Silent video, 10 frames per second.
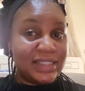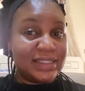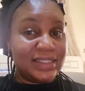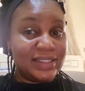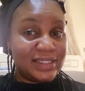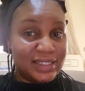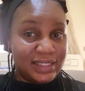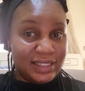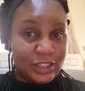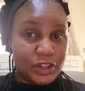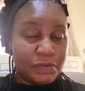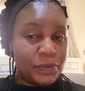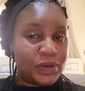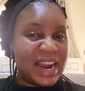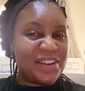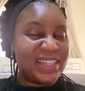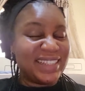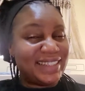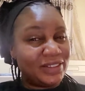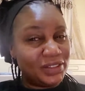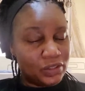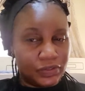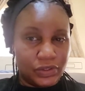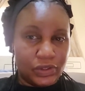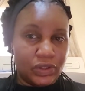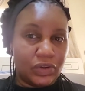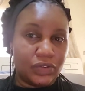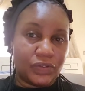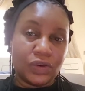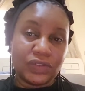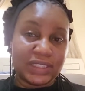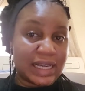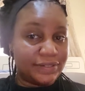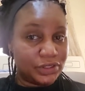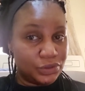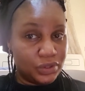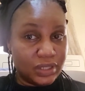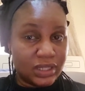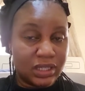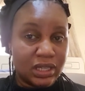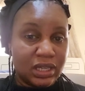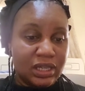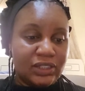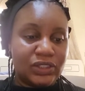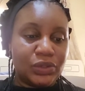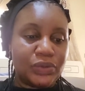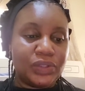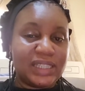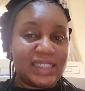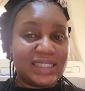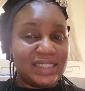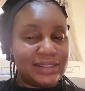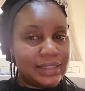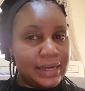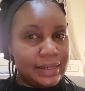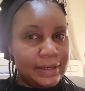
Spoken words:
another thing. A lot of people carry the guilt of it afterwards. So those are things that